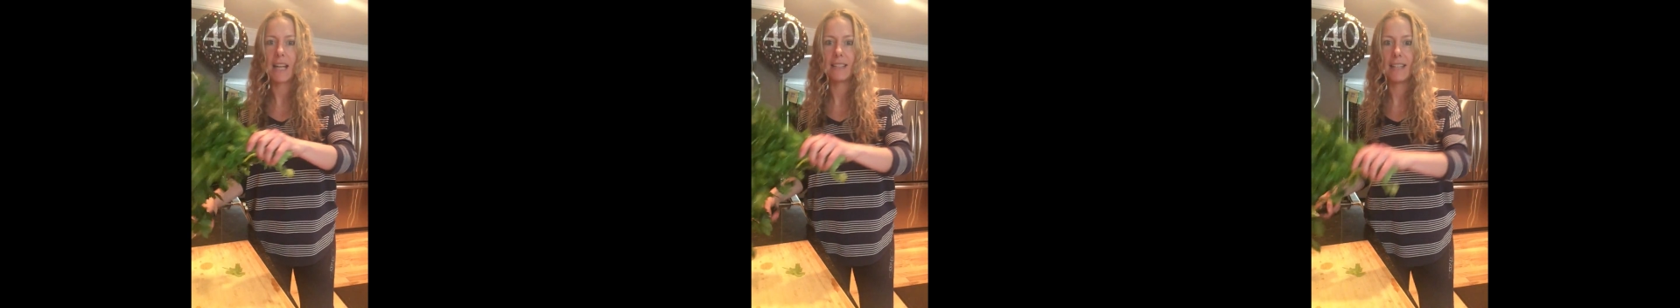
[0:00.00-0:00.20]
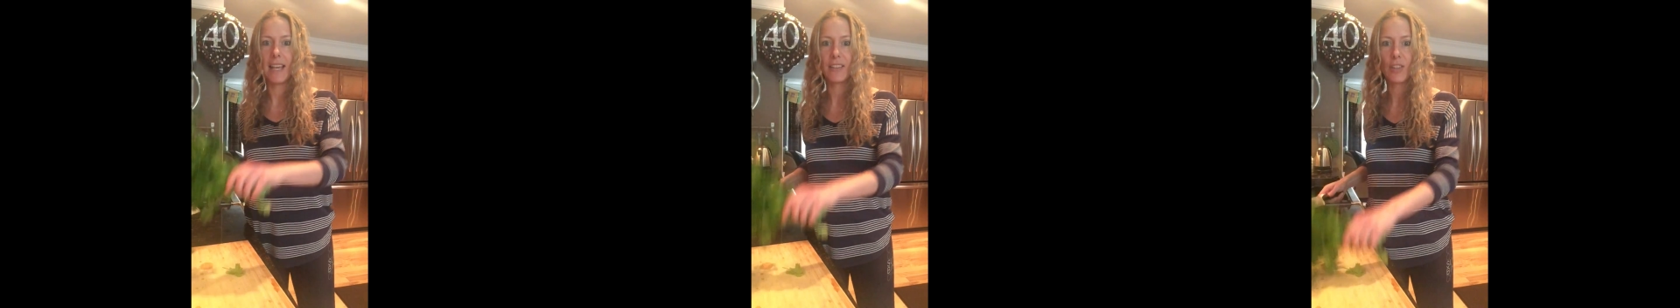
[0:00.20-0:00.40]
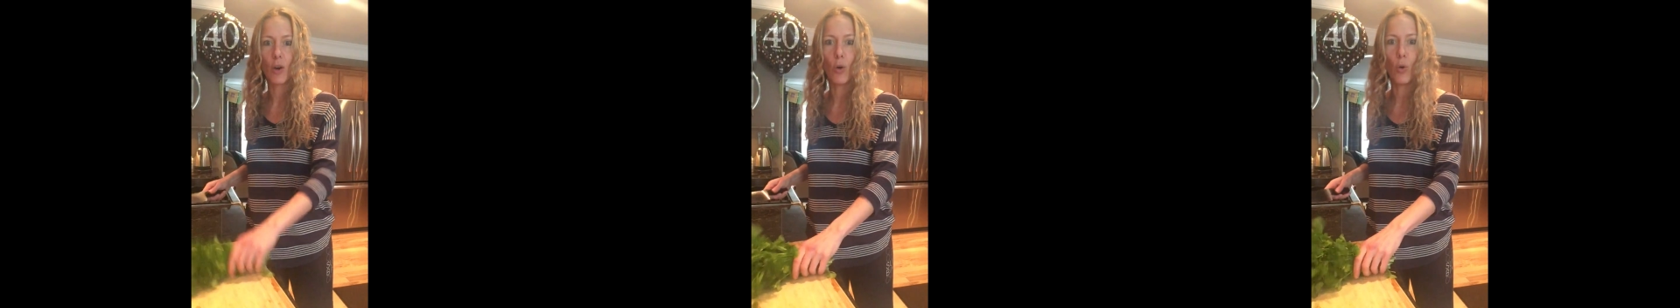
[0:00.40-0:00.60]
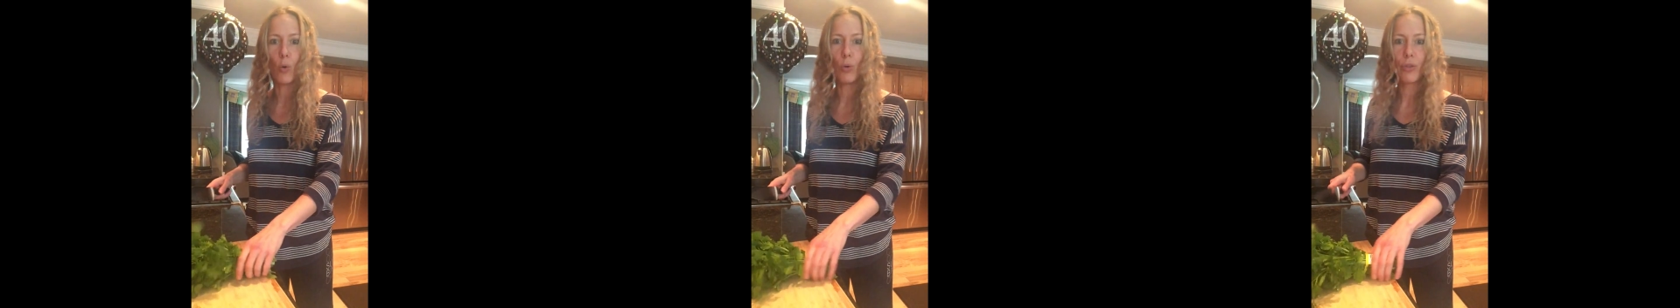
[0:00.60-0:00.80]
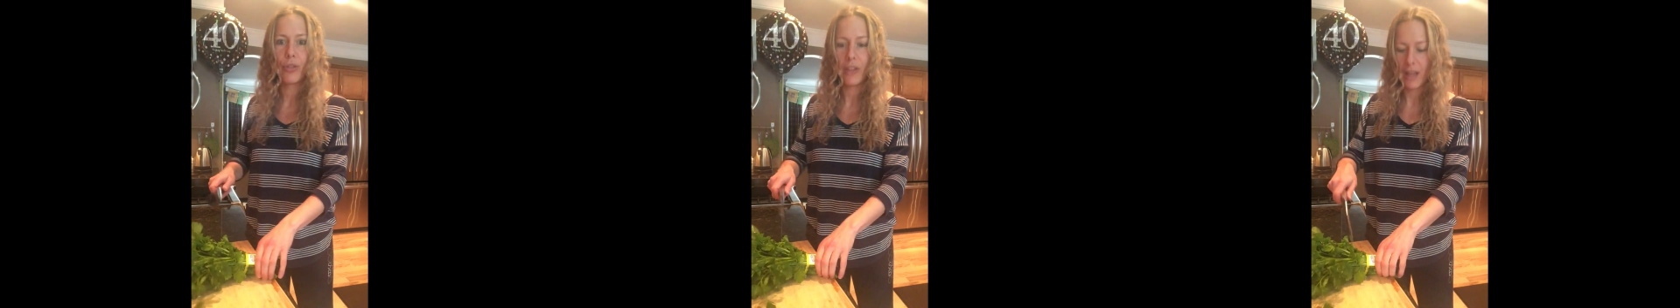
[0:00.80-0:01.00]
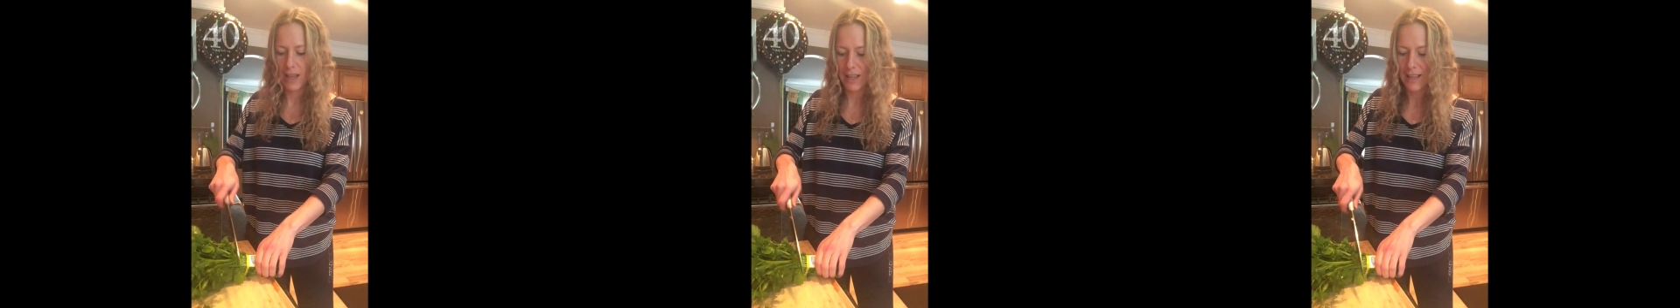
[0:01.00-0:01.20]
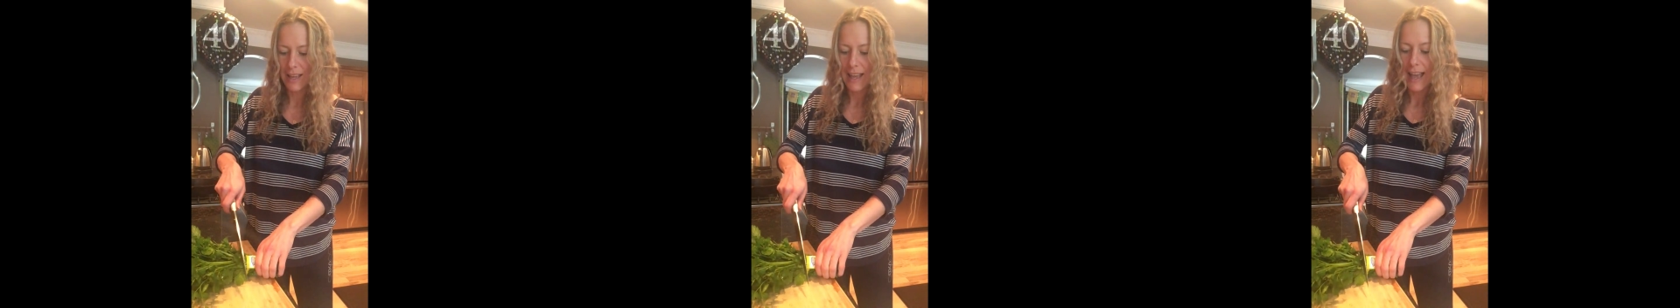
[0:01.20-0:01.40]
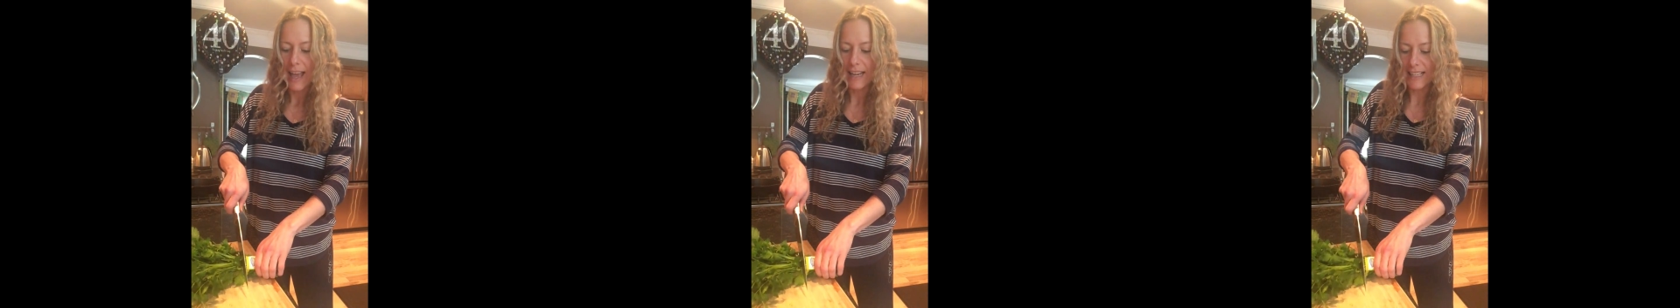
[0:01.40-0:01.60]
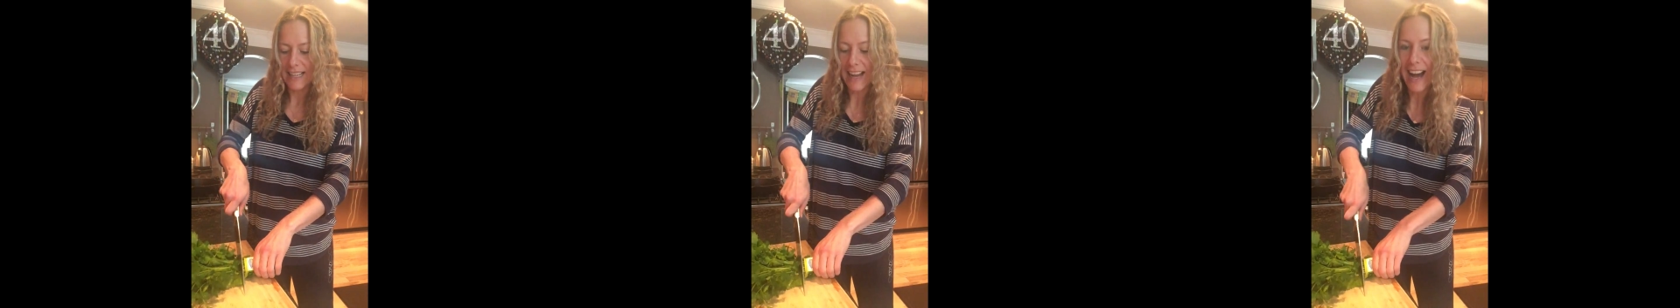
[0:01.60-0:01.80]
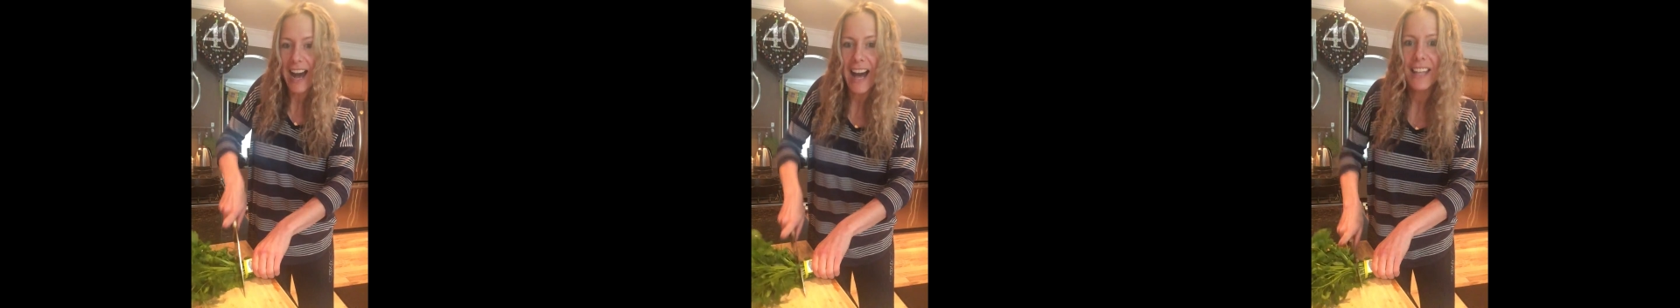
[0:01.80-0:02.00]
I take the whole thing and
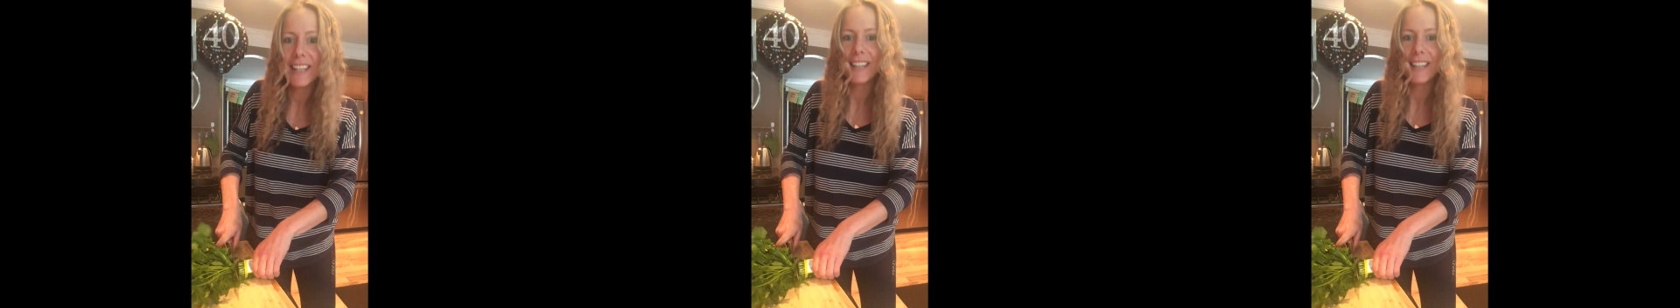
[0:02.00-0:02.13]
cut